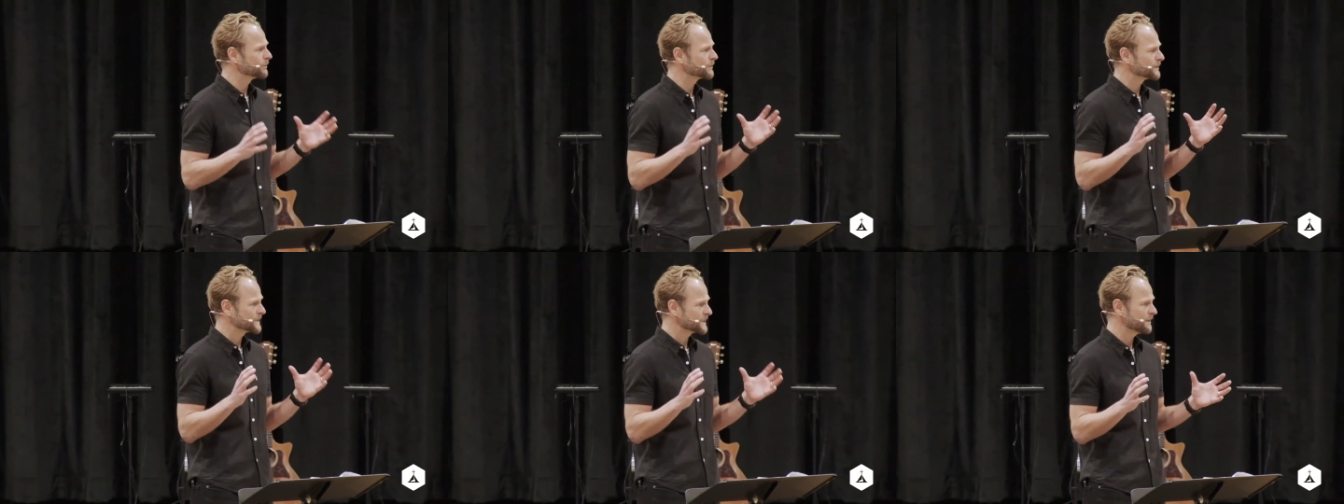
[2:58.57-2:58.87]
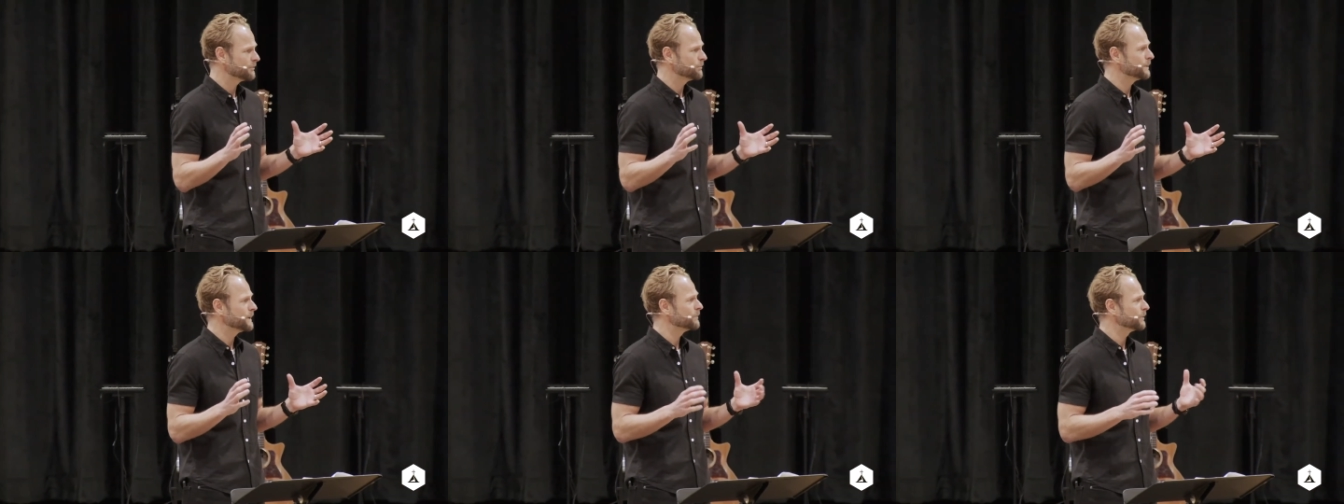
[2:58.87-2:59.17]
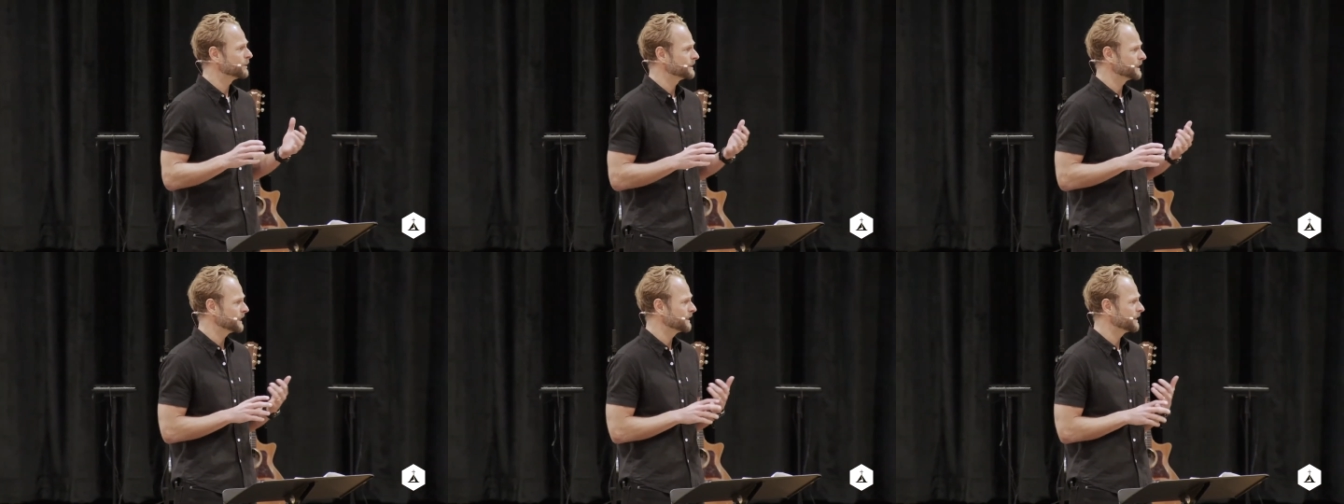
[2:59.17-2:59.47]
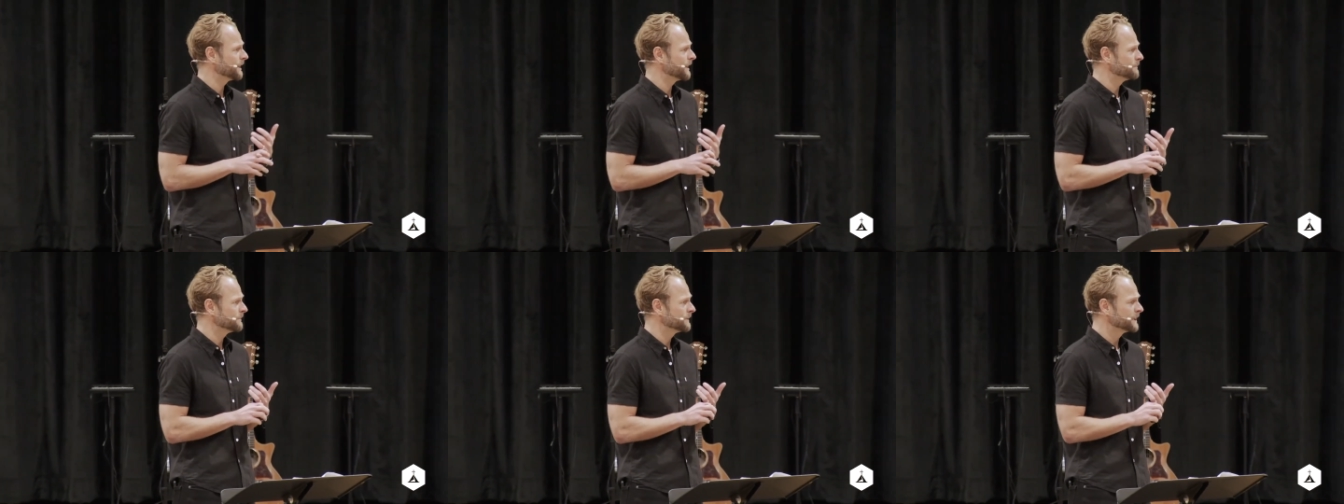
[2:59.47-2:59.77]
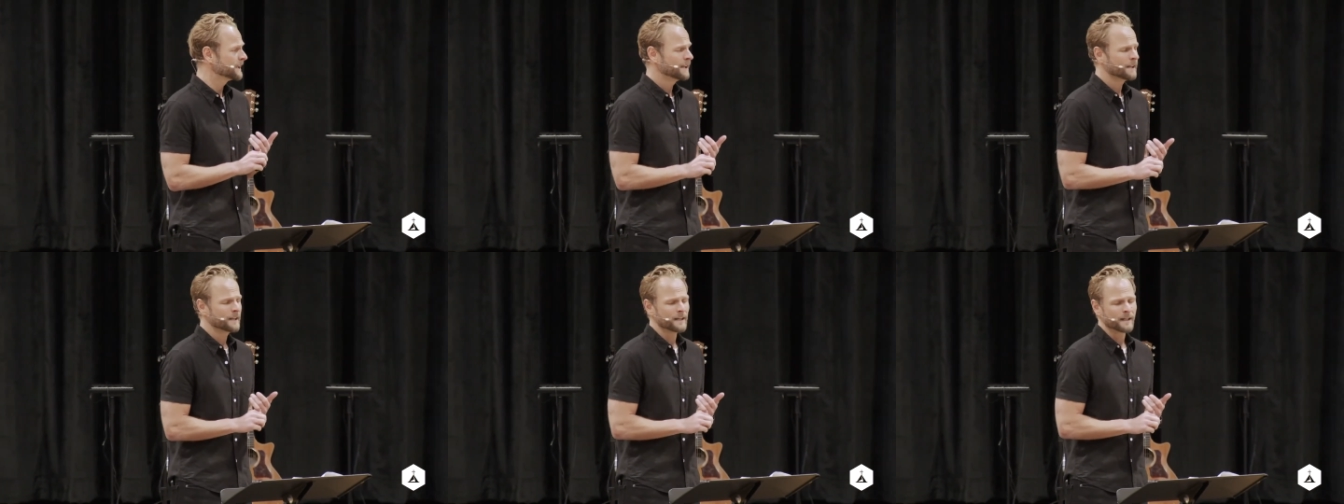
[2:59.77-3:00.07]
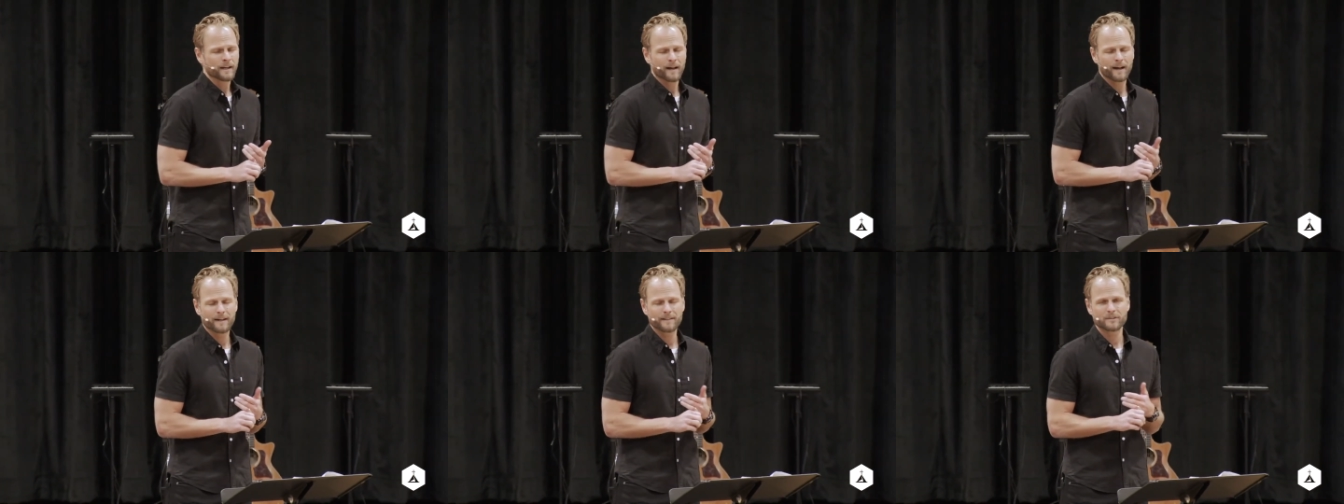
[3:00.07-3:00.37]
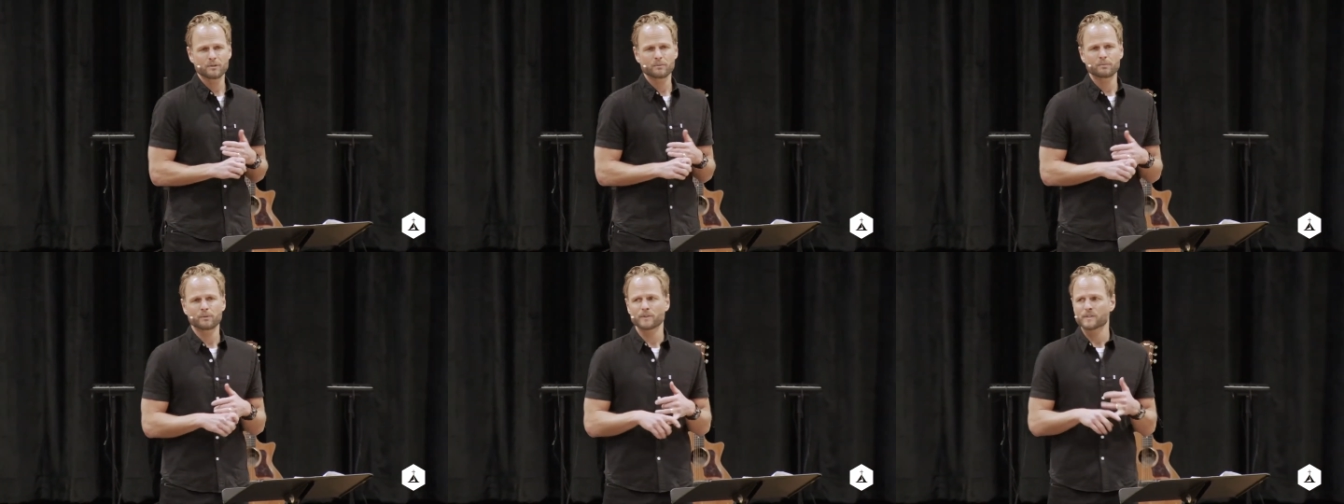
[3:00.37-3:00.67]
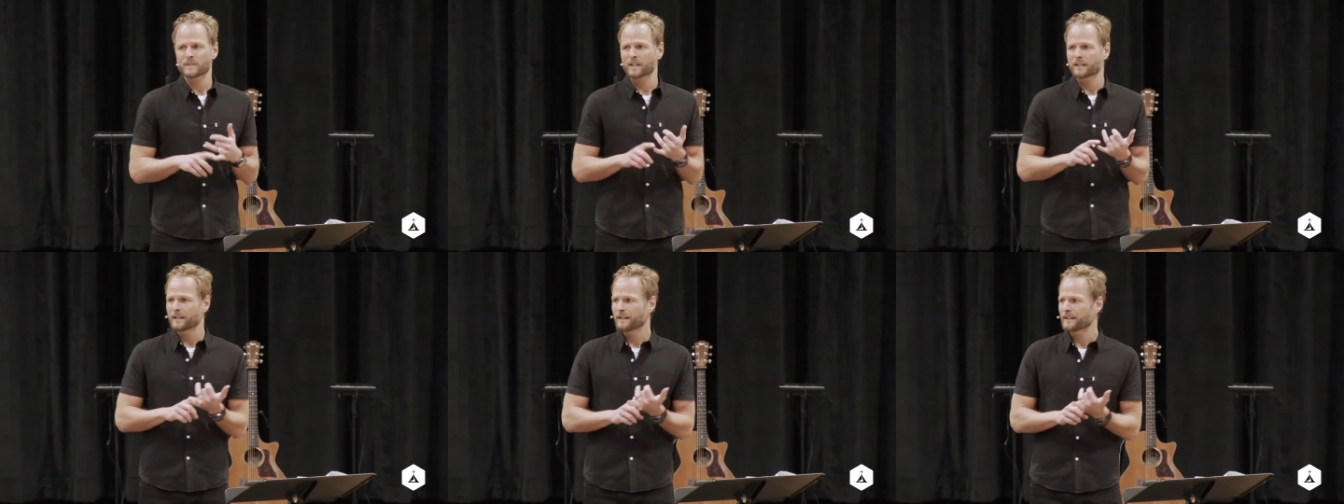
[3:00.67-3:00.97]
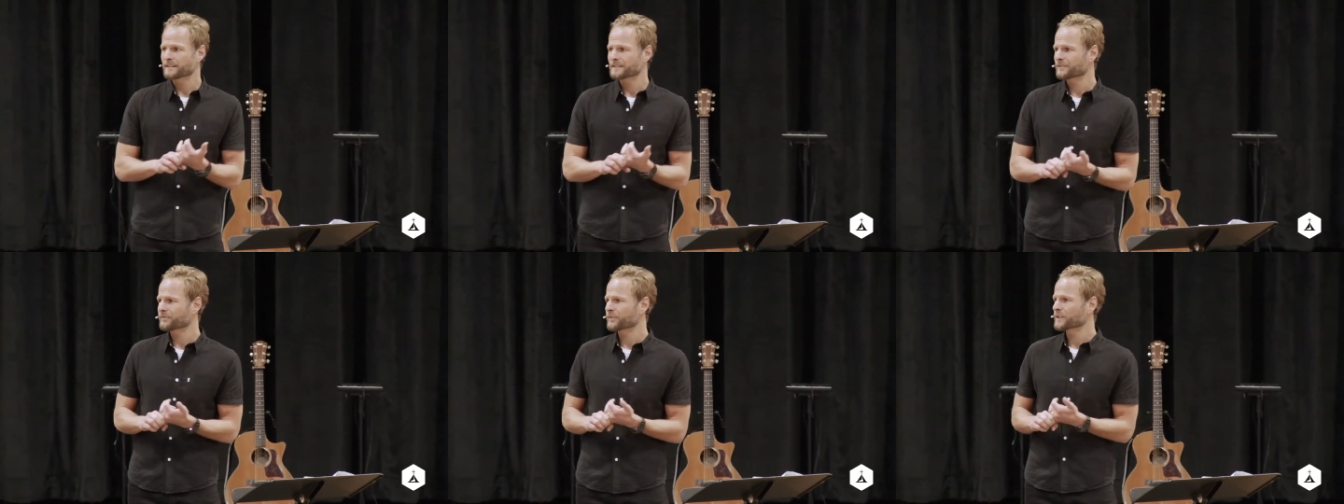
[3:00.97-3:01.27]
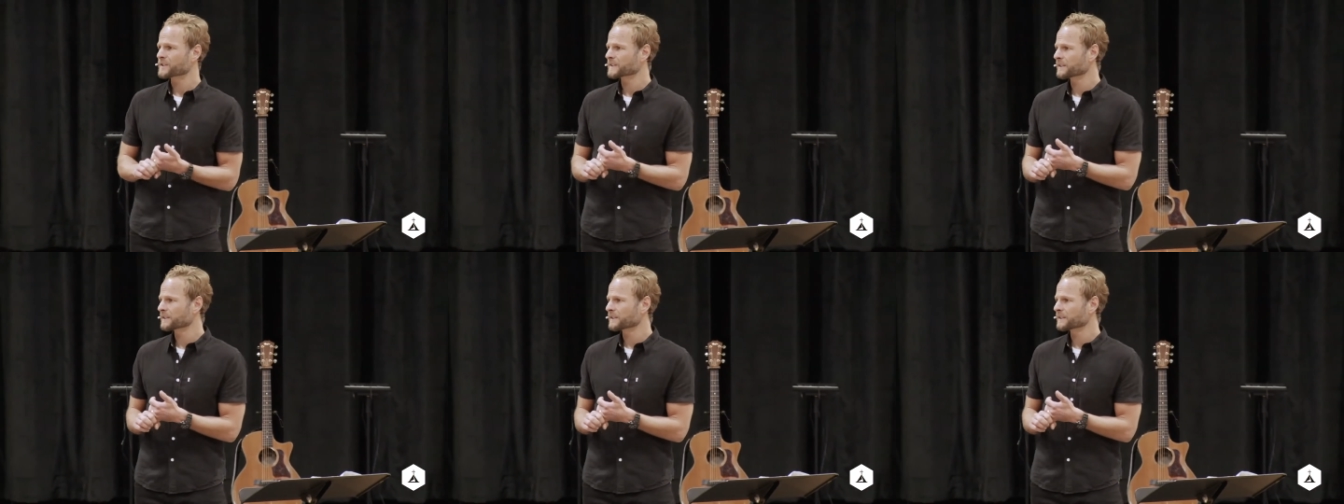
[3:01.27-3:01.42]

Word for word: receive people when they come. On Super Bowl Sunday, that's the first